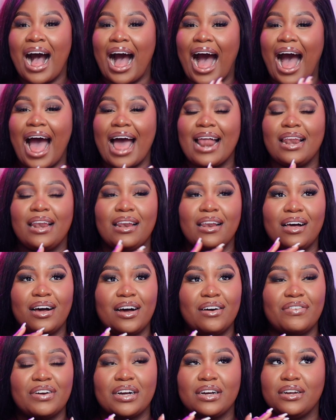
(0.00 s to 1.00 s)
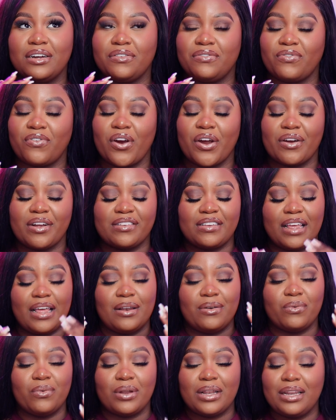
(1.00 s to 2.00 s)
I love a good fragrance.
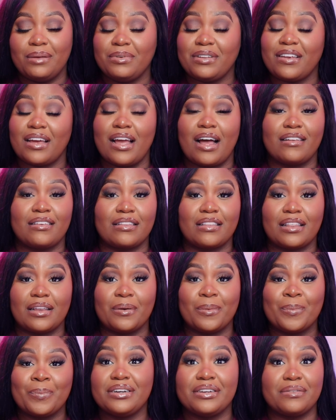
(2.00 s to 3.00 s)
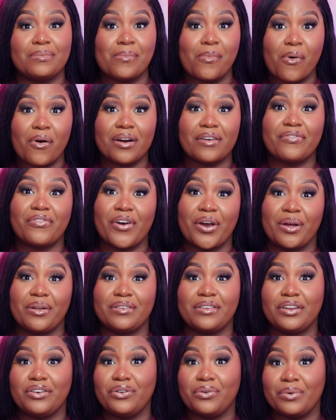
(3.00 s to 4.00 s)
And let me tell y'all something, there is more to
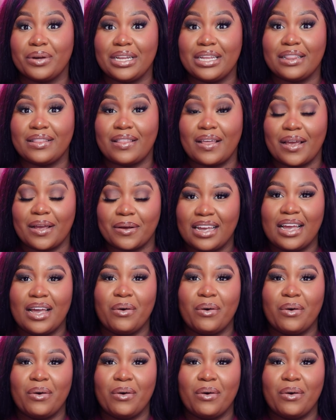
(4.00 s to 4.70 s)
fragrance than you really think.